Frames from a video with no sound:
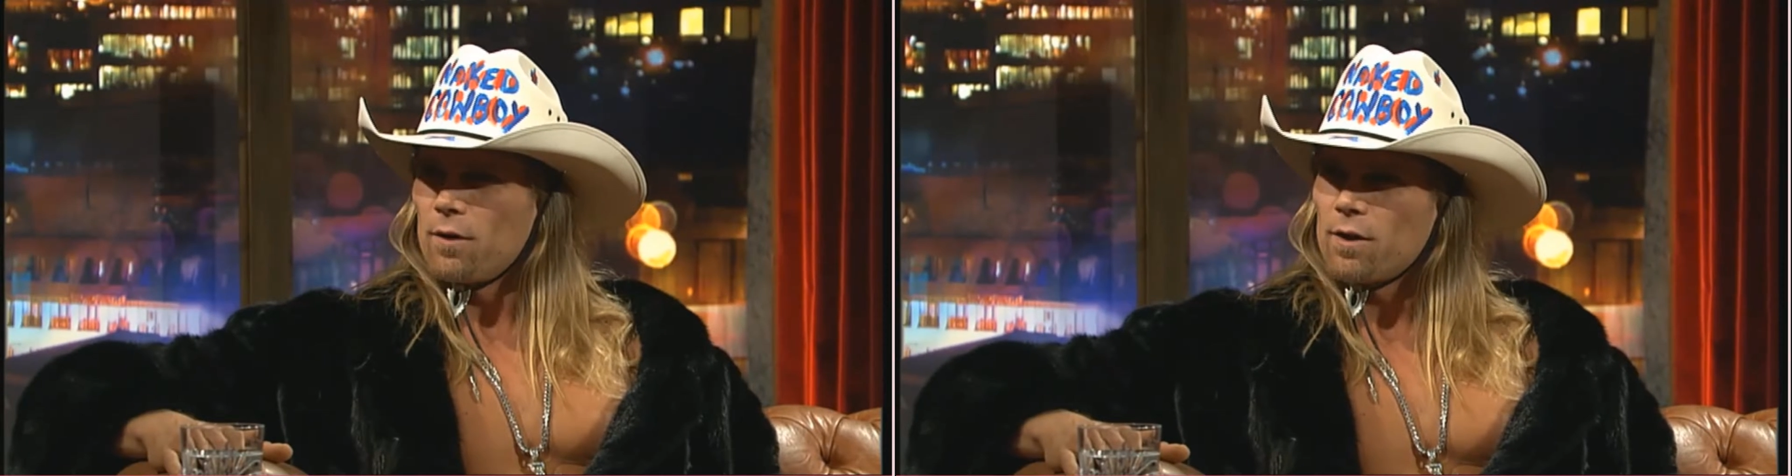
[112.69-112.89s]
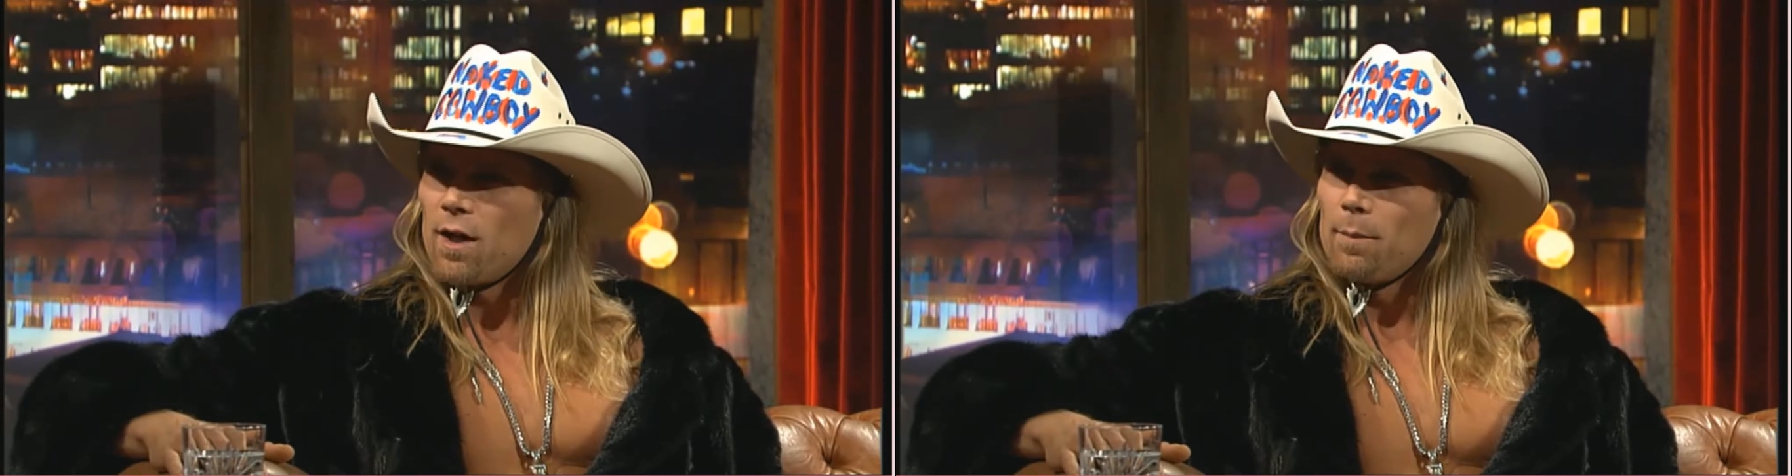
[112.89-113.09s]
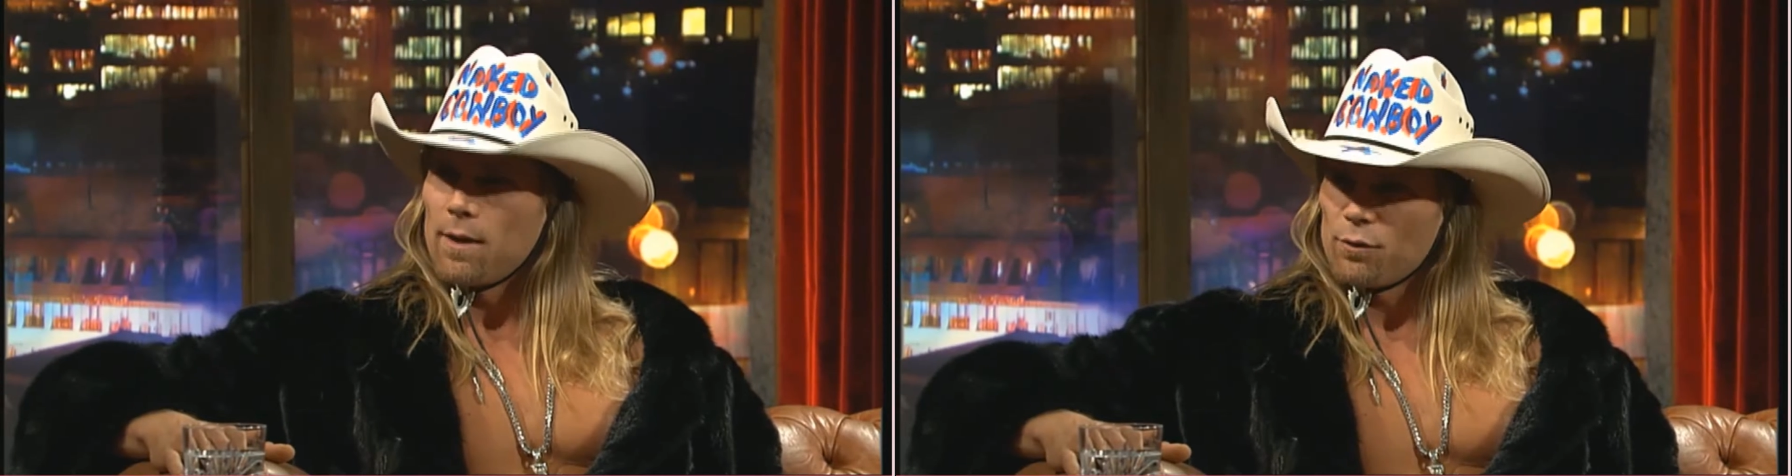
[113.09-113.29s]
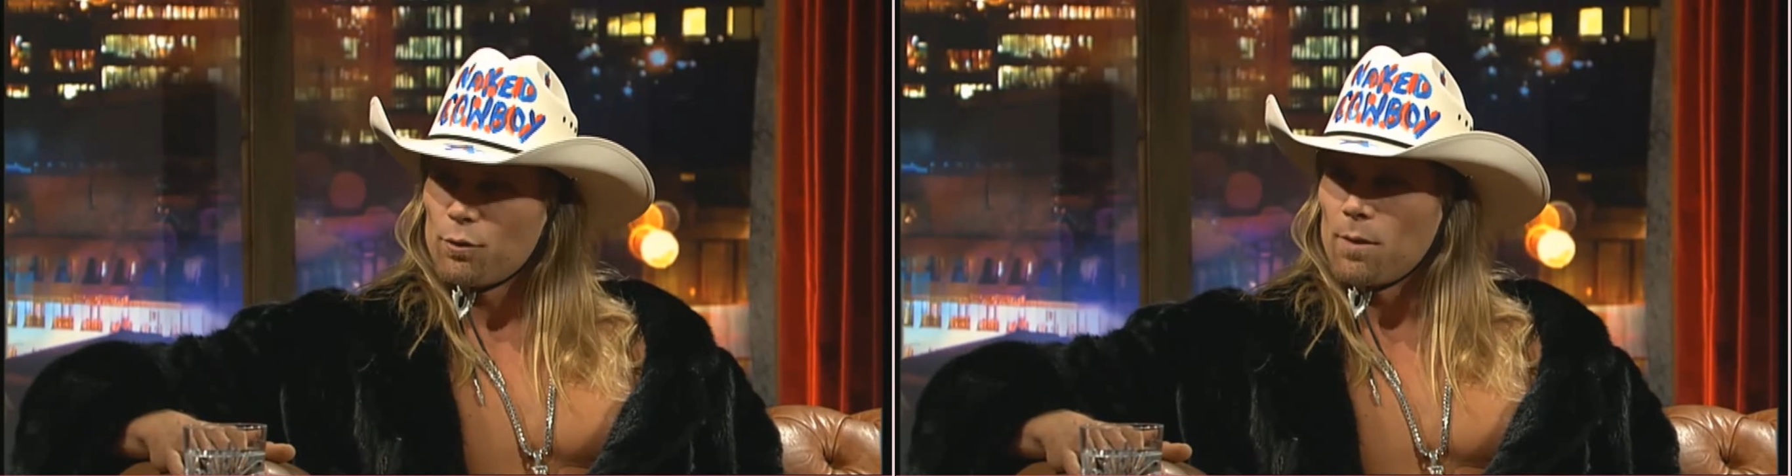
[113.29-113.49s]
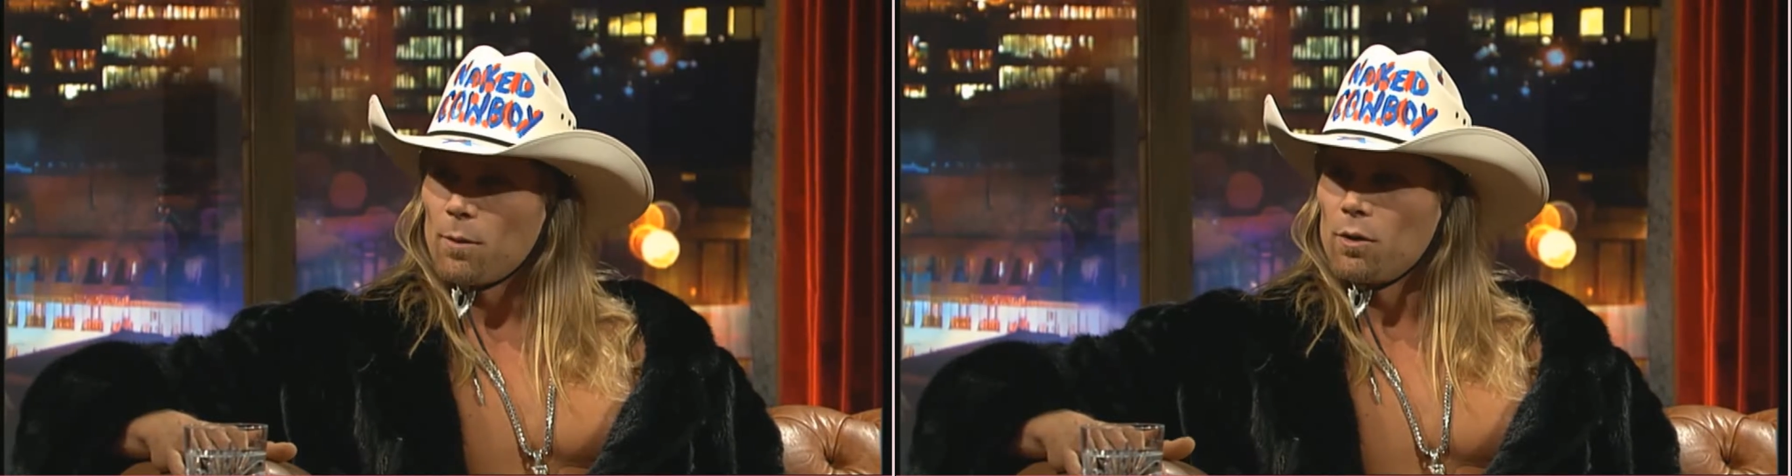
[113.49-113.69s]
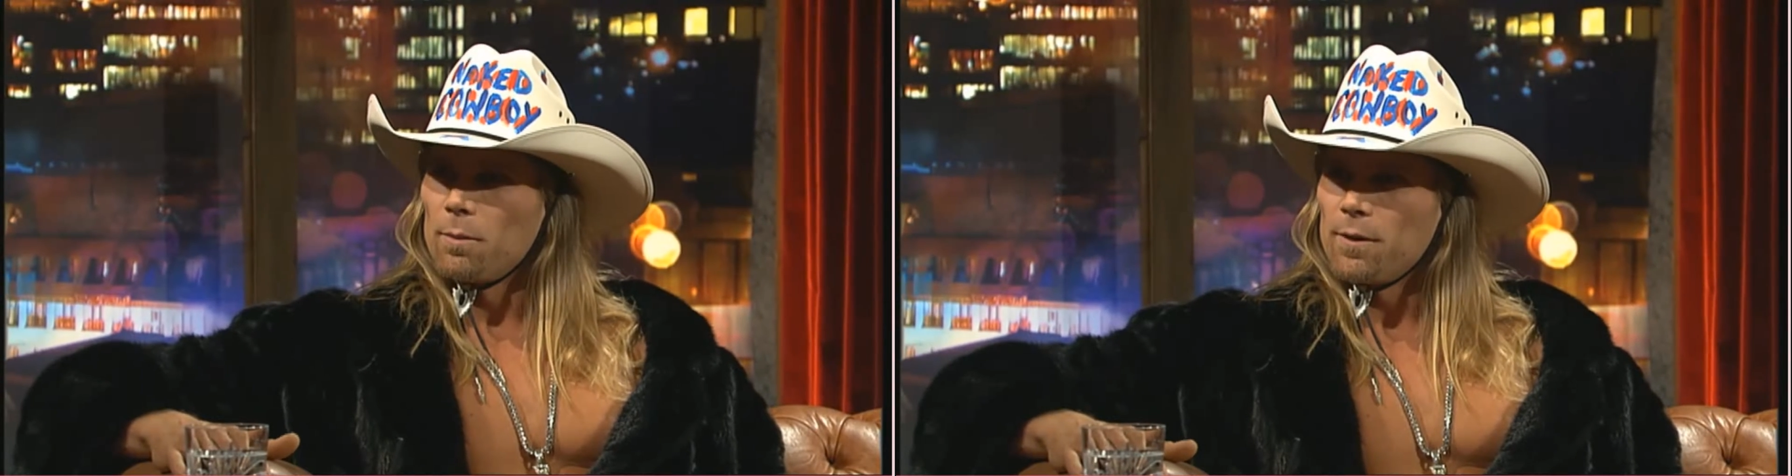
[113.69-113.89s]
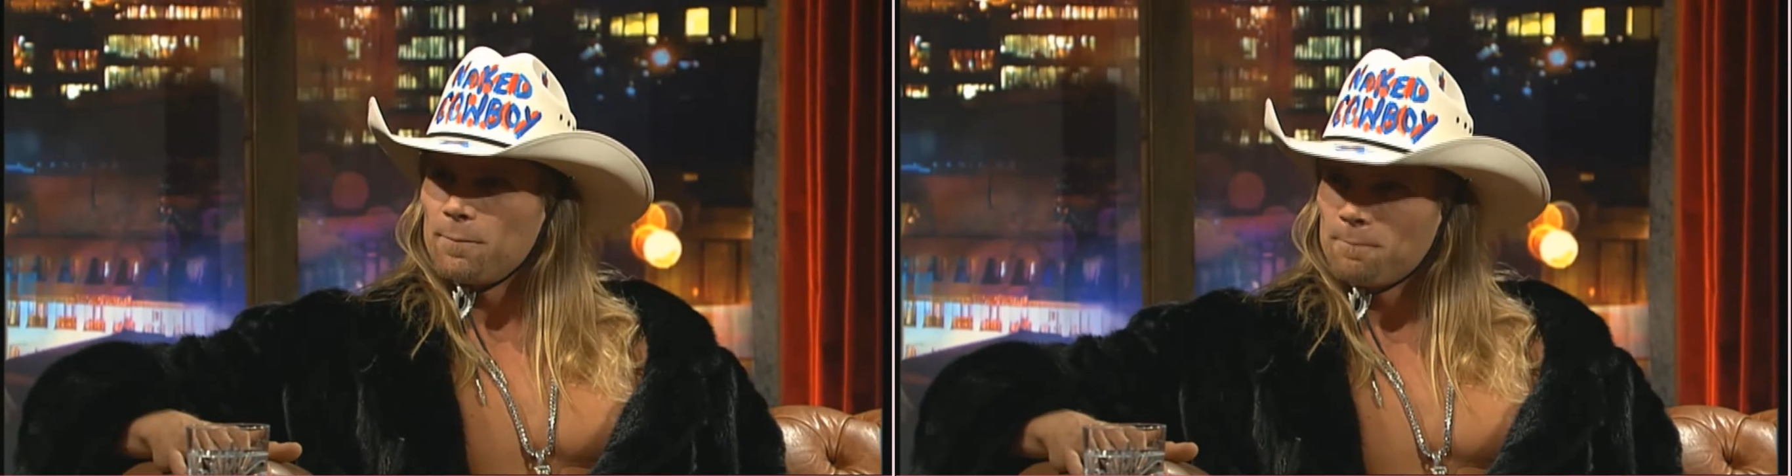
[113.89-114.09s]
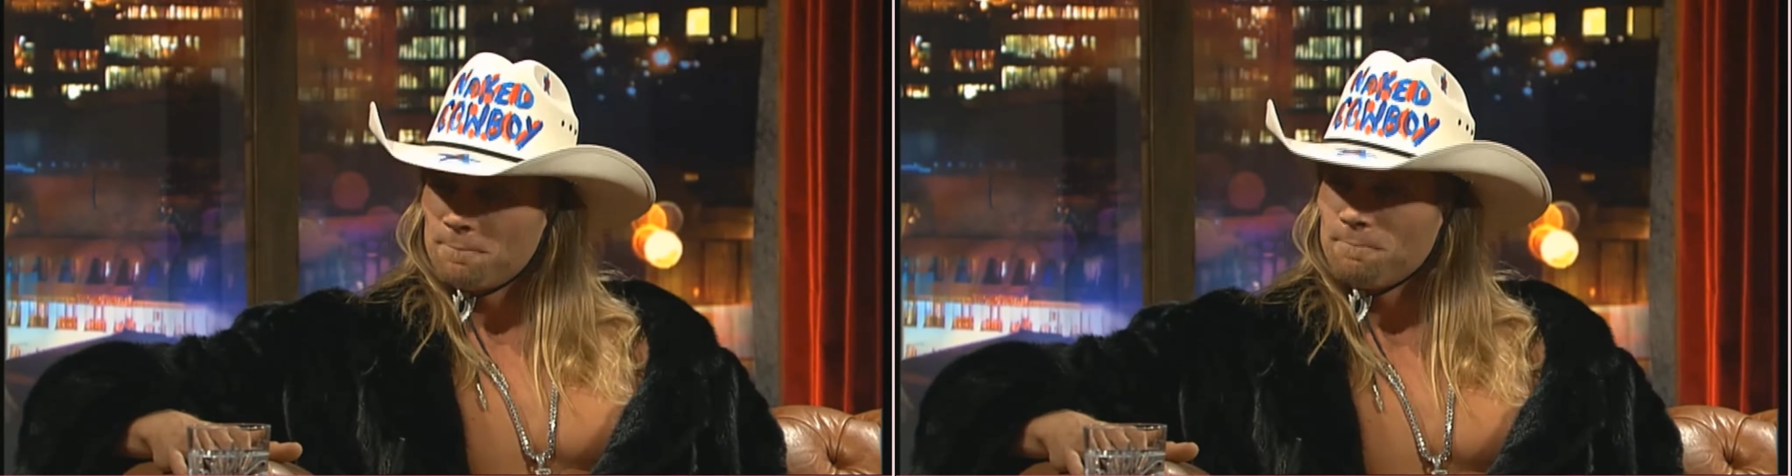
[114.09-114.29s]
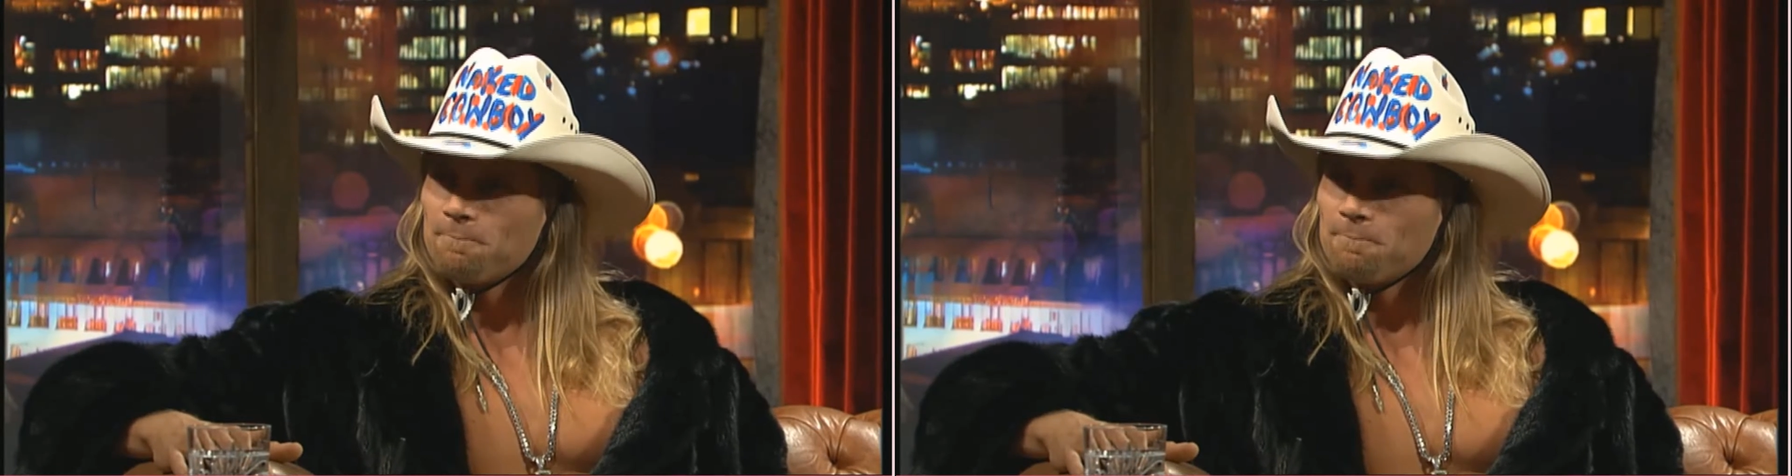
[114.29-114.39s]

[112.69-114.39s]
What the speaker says: of all time, and that's what I'm going to be.